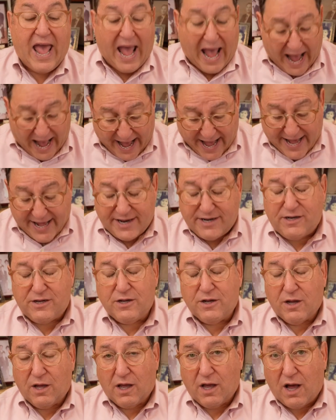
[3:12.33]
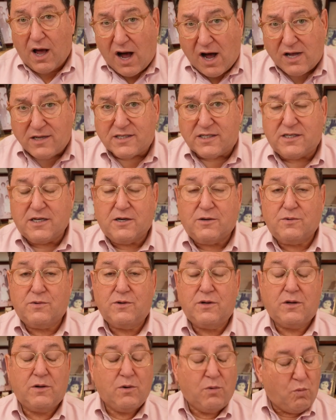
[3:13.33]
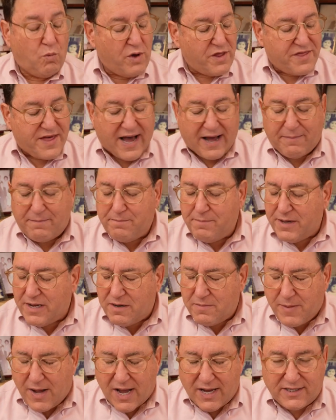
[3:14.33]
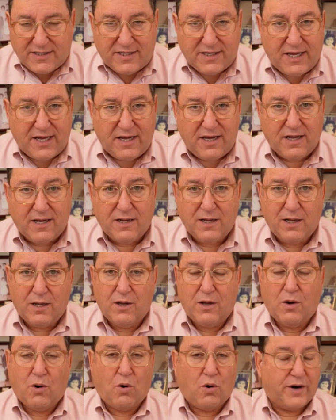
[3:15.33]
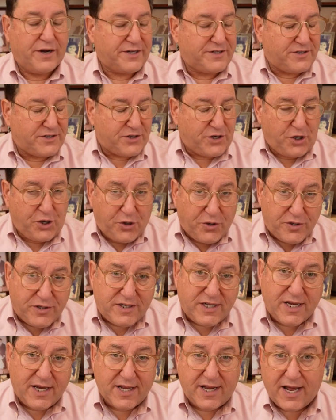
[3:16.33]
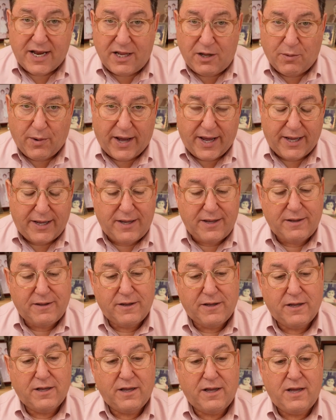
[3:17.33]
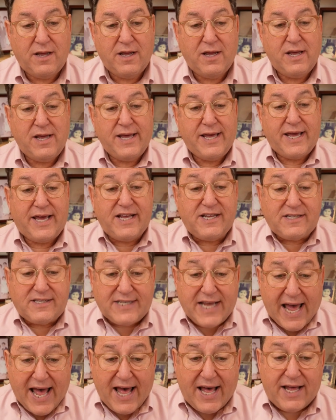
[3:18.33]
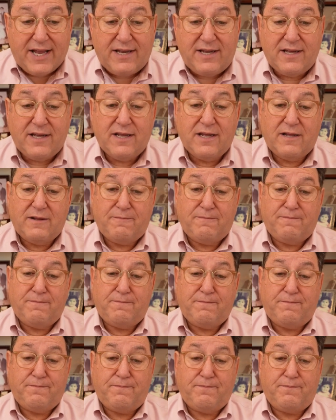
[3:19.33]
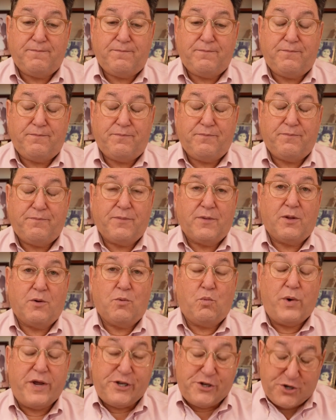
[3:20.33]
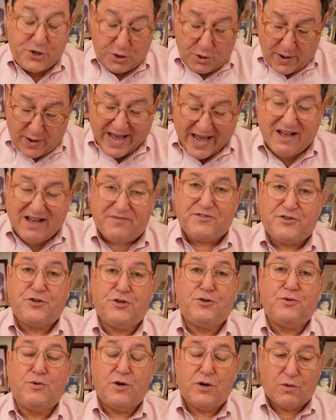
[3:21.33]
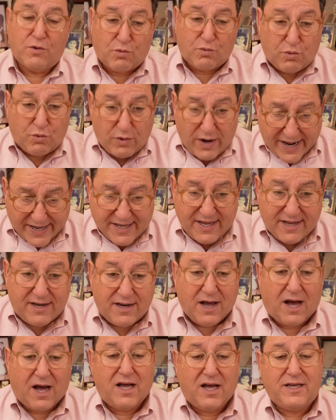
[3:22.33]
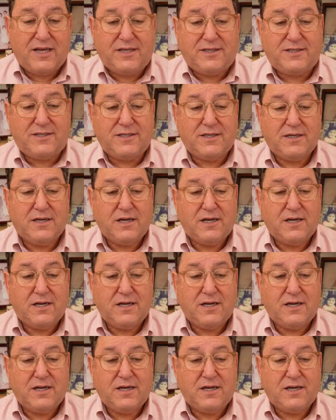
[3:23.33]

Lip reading: And also, without minimizing or excusing in any way, he said, we do have to recognize